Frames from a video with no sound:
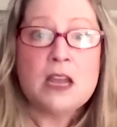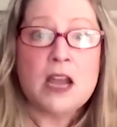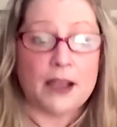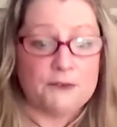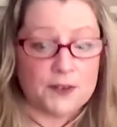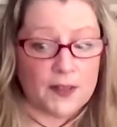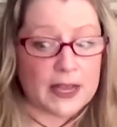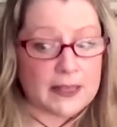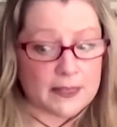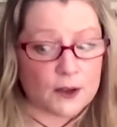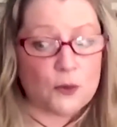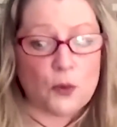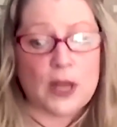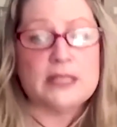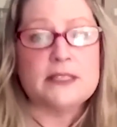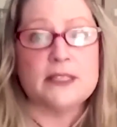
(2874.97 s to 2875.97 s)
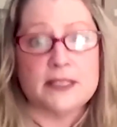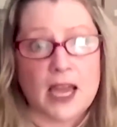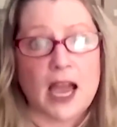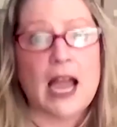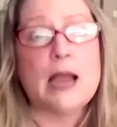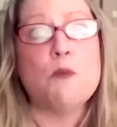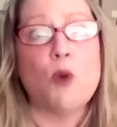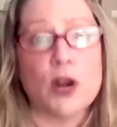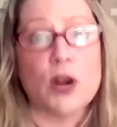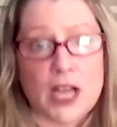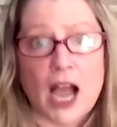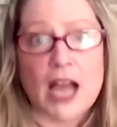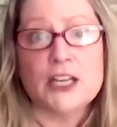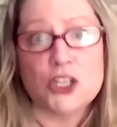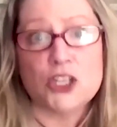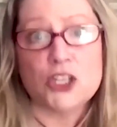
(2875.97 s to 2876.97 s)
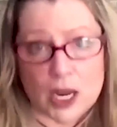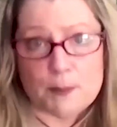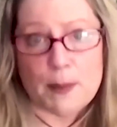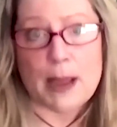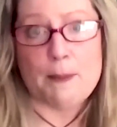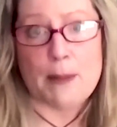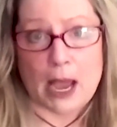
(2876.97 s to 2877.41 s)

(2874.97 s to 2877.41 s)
I feel like there was a time when God shut my